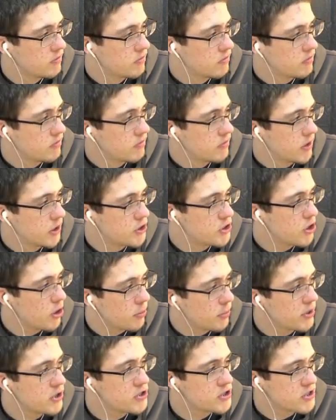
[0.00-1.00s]
You're telling
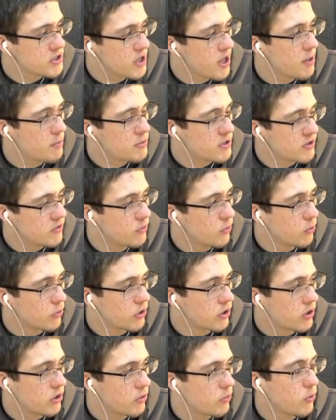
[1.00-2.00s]
me this is an empty
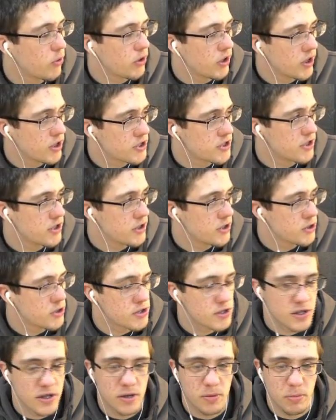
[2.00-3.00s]
folder. Well, yes, it
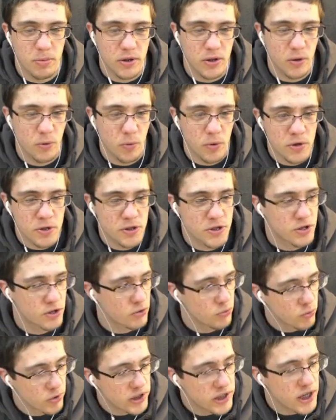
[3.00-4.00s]
is. But there was
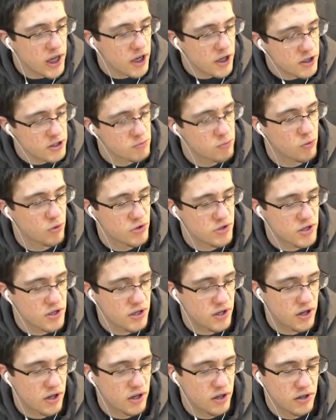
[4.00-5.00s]
3 exports in
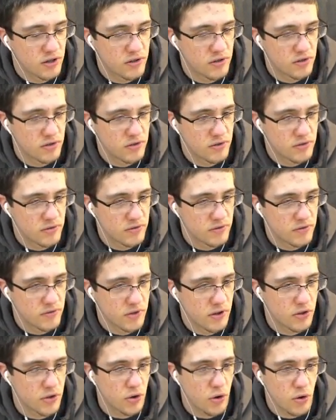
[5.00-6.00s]
there.
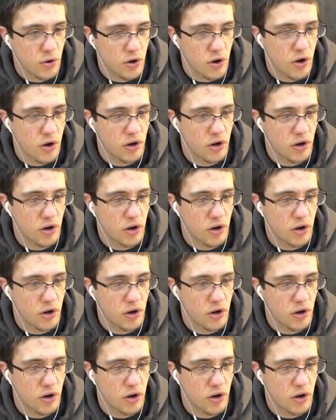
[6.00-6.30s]
And they're all gone.